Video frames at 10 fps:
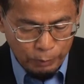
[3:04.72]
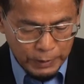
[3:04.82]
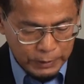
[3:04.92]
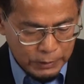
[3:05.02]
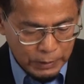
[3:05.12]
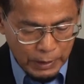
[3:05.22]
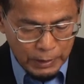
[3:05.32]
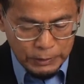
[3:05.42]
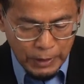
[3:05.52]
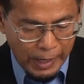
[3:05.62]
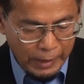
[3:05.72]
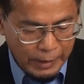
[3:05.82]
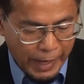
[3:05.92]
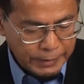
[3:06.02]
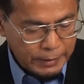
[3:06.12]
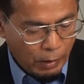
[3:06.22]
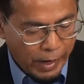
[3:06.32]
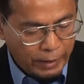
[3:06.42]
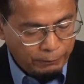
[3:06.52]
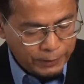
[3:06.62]
whom the child likes
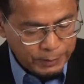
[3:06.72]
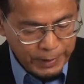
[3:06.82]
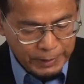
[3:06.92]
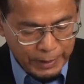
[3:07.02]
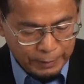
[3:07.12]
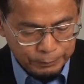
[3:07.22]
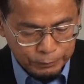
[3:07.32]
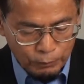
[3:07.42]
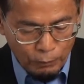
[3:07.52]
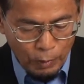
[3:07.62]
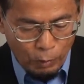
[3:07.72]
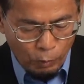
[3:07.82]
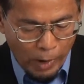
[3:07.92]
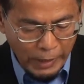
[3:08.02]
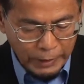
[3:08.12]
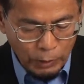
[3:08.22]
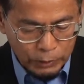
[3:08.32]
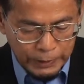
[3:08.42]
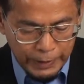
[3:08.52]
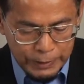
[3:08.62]
at the first meeting. While the
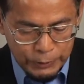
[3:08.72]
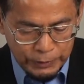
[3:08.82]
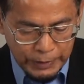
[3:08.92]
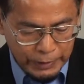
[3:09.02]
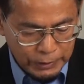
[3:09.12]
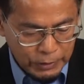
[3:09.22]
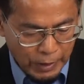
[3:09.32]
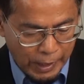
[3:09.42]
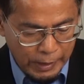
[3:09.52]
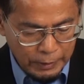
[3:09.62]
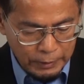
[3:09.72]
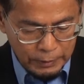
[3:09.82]
doctor is treating the child